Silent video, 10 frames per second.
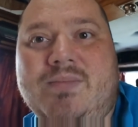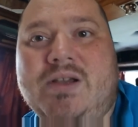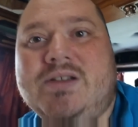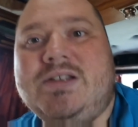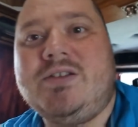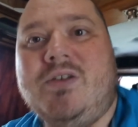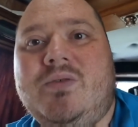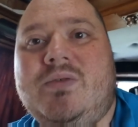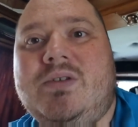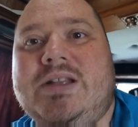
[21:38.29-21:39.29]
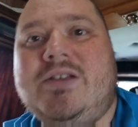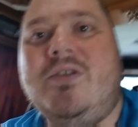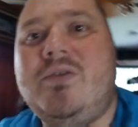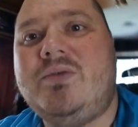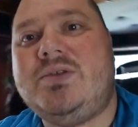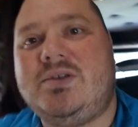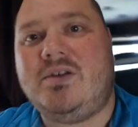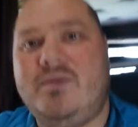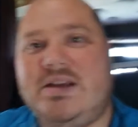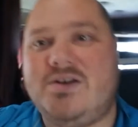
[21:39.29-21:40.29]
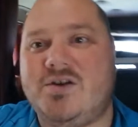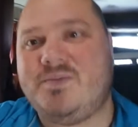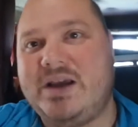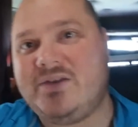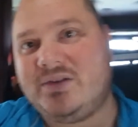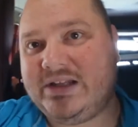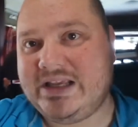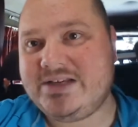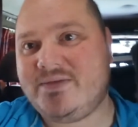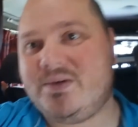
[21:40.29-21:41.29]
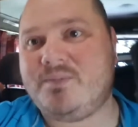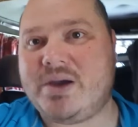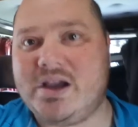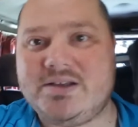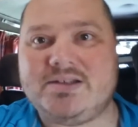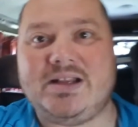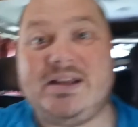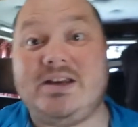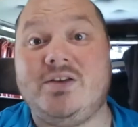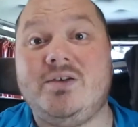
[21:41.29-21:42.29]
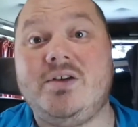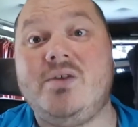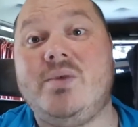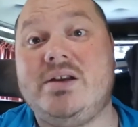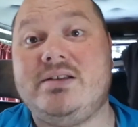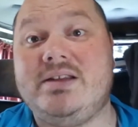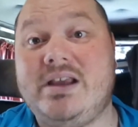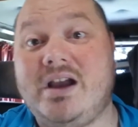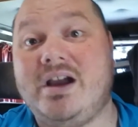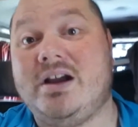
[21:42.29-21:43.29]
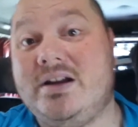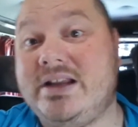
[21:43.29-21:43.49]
because it always goes back to things from the past that they don't know what they are.